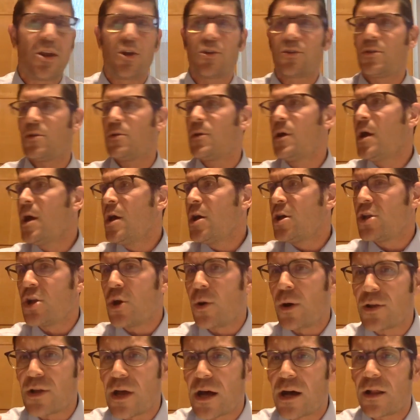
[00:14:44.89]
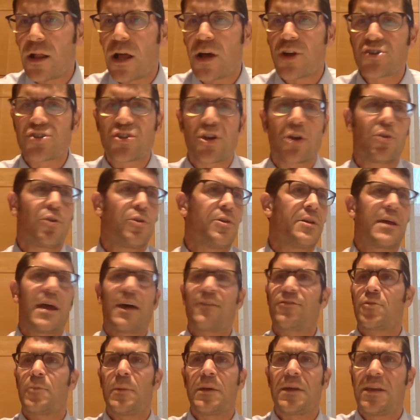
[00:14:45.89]
I'll start learning
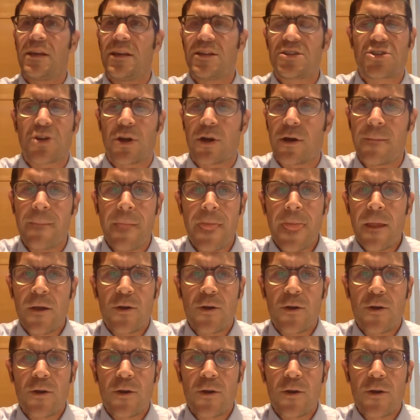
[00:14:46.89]
after my kids are